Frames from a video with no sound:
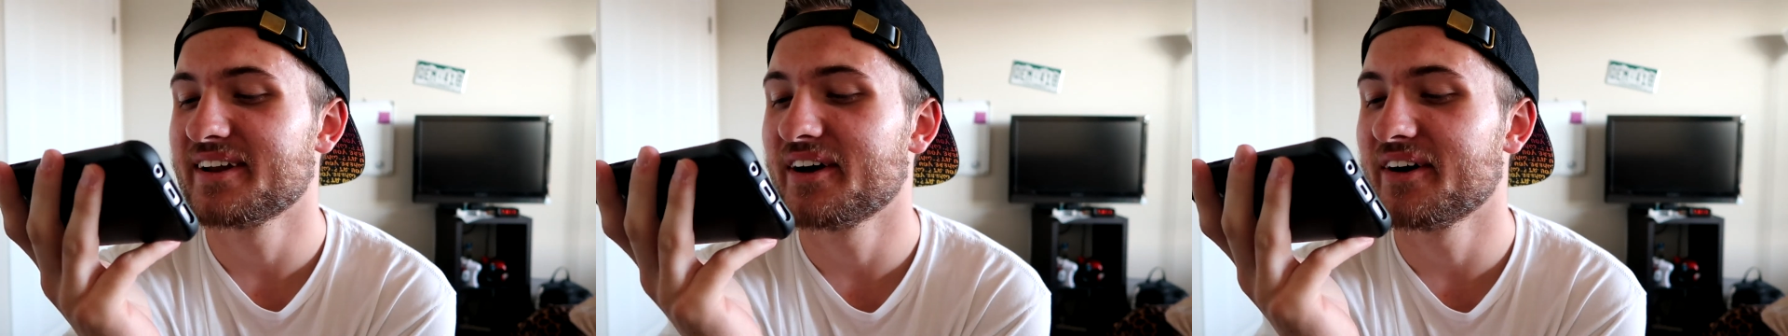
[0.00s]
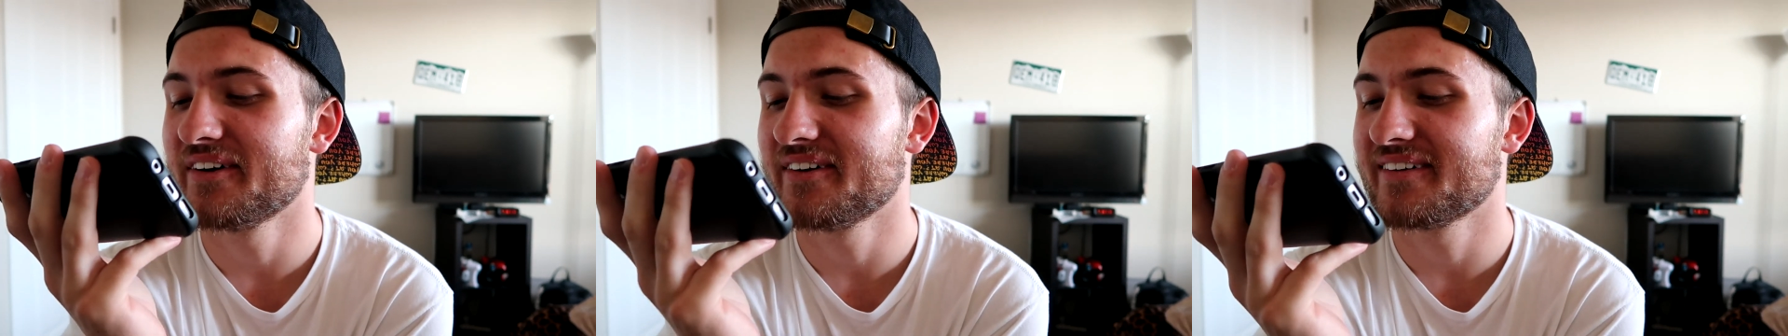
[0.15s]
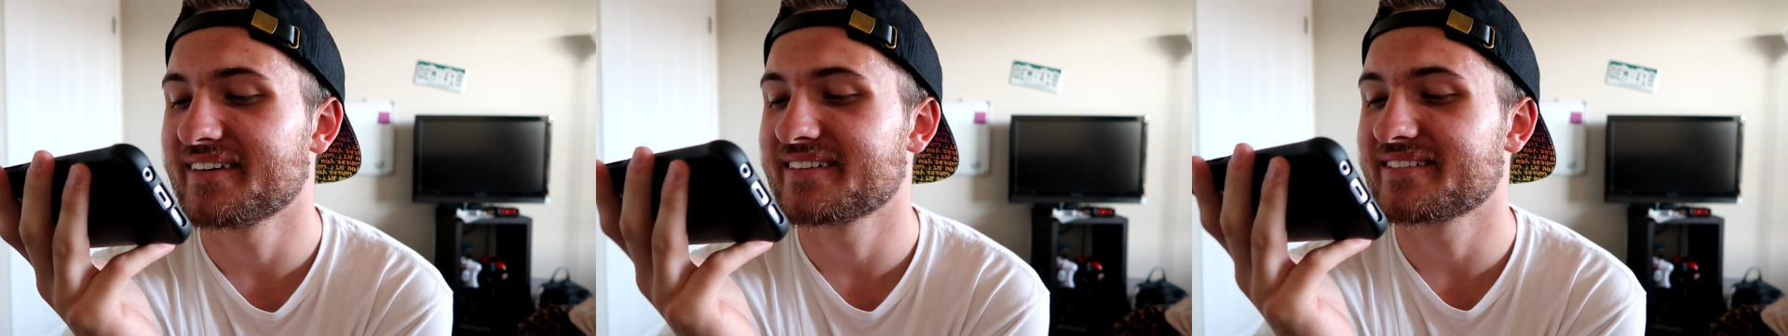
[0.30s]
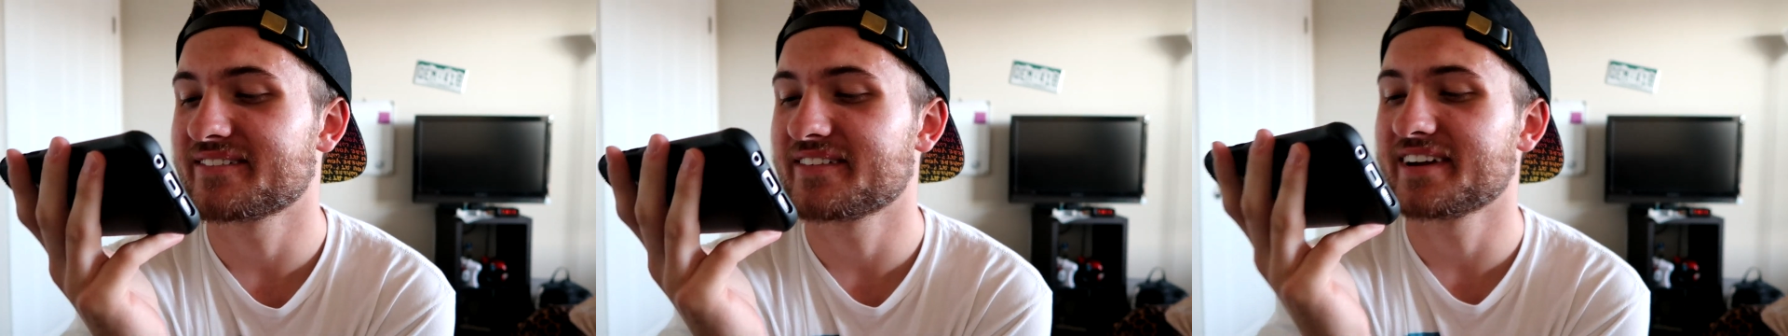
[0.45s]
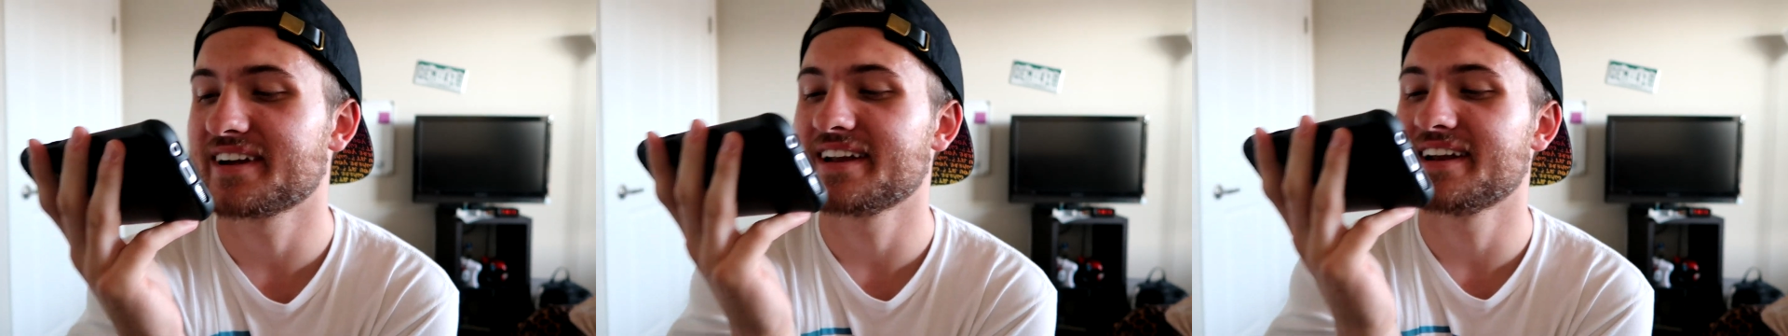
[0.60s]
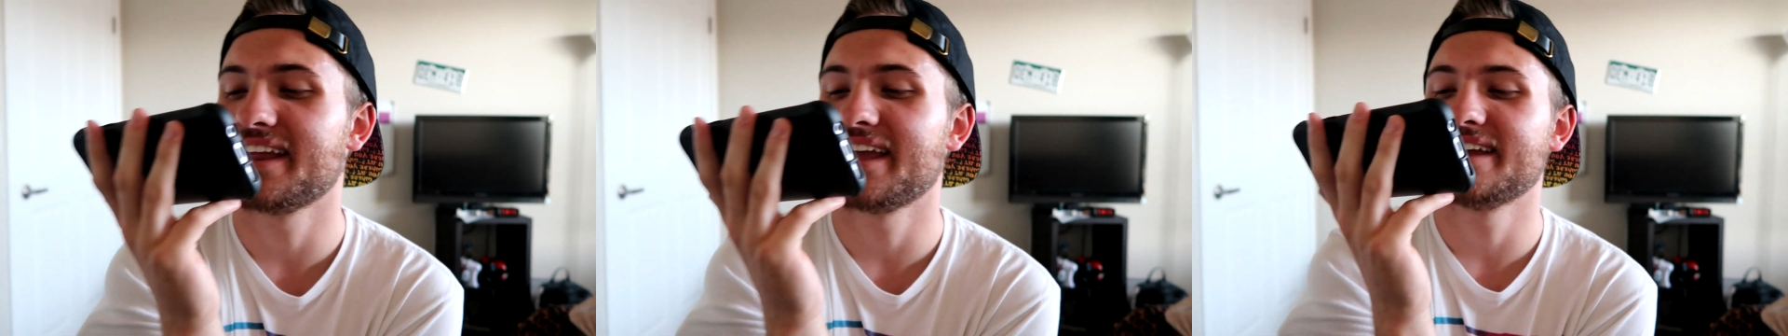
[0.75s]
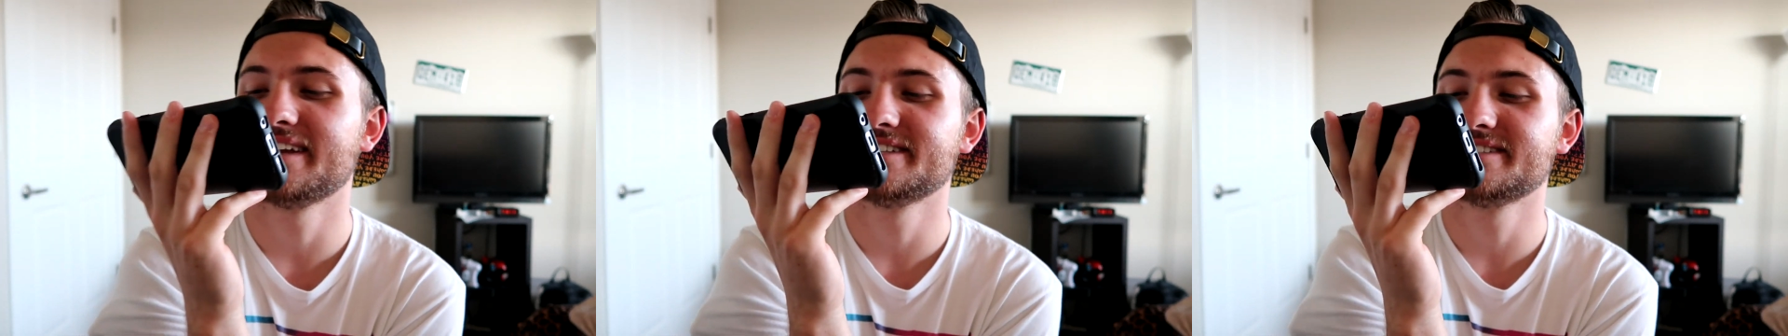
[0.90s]
You know,
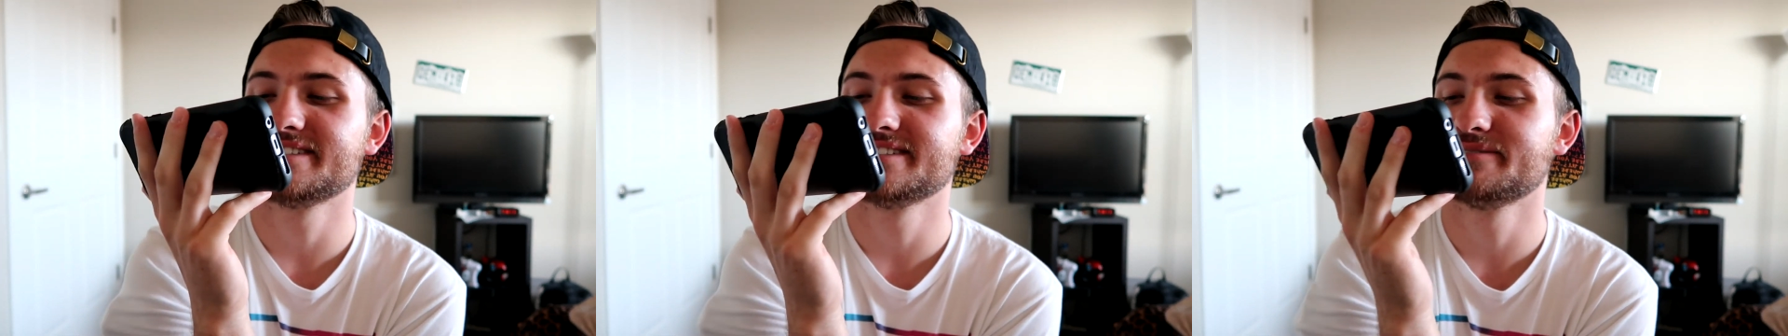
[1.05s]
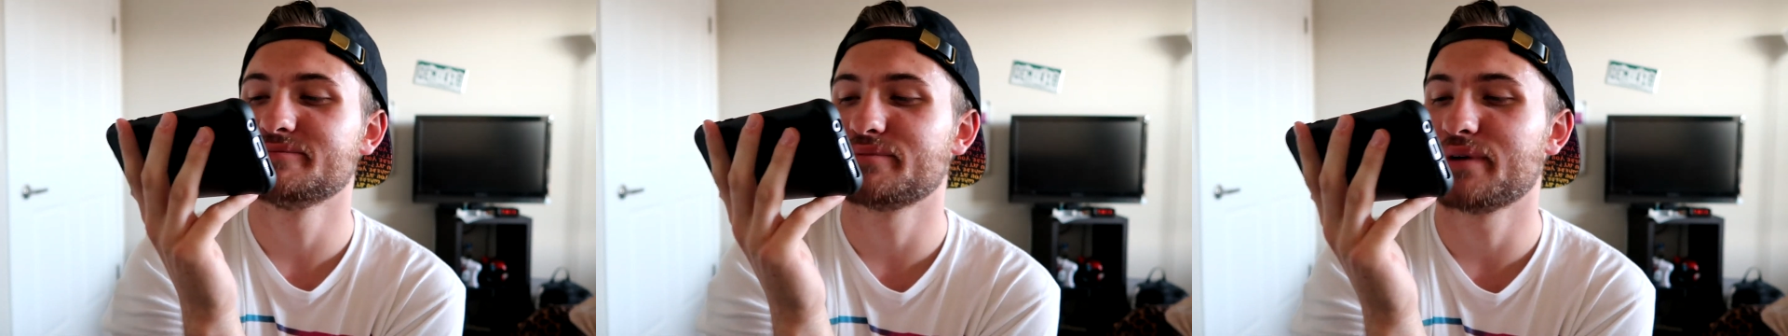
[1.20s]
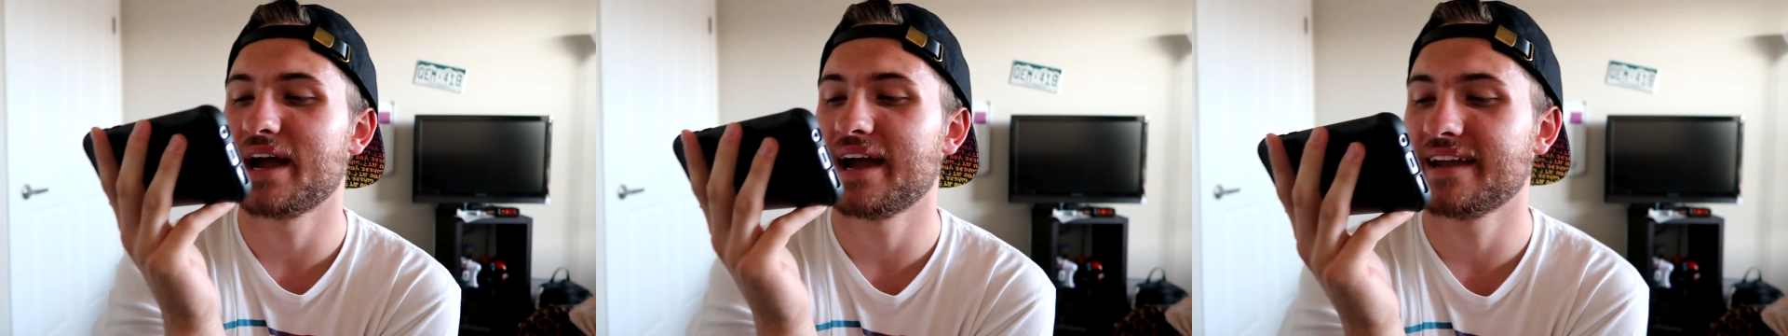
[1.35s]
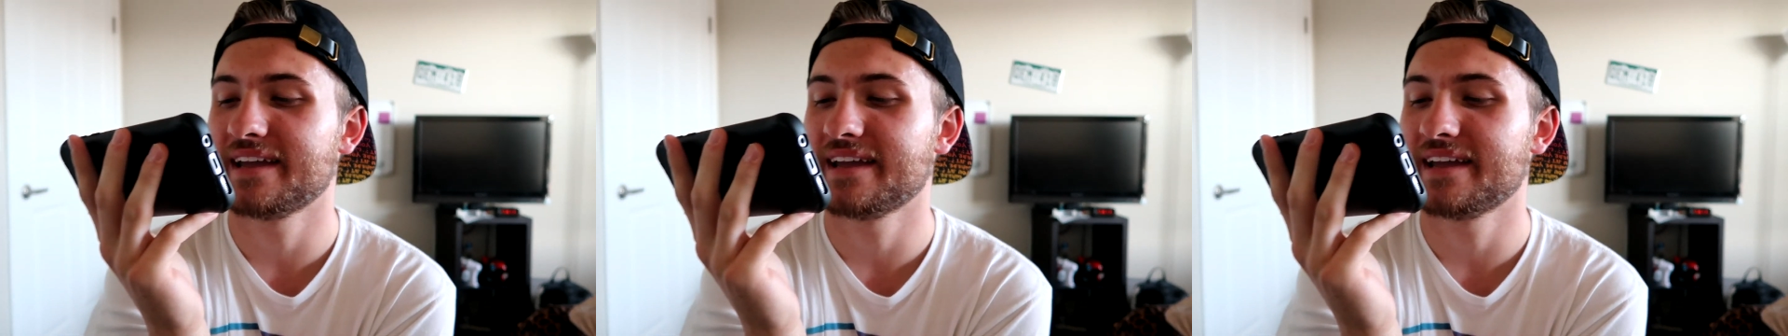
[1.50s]
freaking Asian,